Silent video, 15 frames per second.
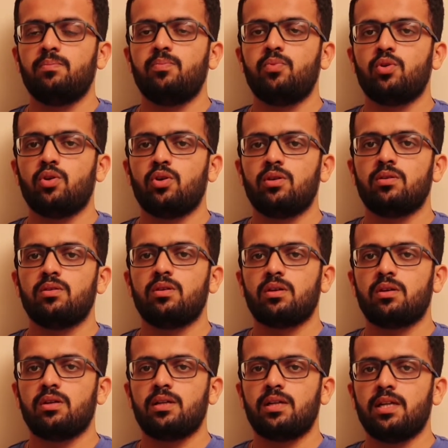put on a
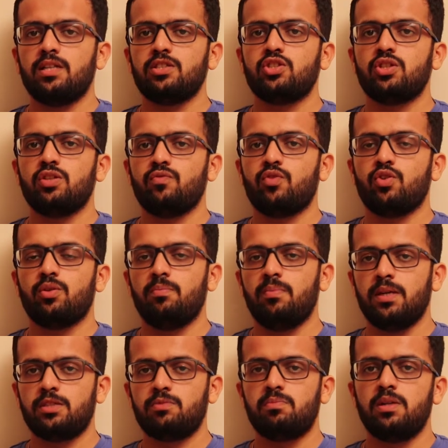contention for the
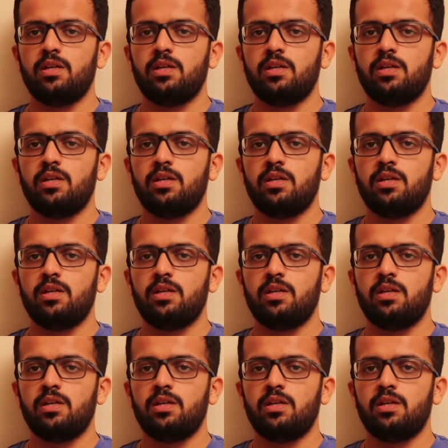best